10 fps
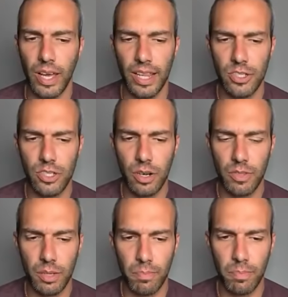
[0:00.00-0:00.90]
Okay, let's just
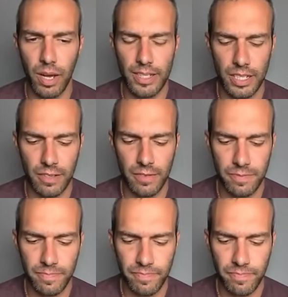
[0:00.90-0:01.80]
start with the
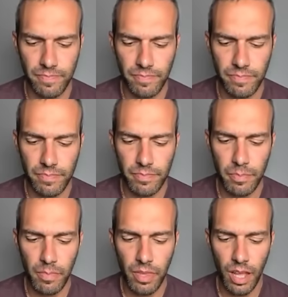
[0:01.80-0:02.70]
positive.
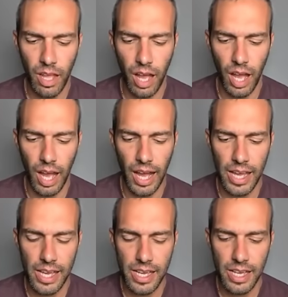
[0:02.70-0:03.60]

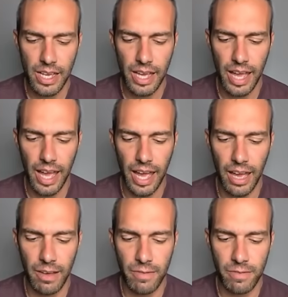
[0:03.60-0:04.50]
I
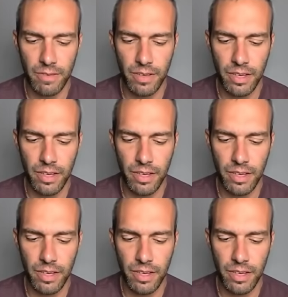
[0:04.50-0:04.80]
have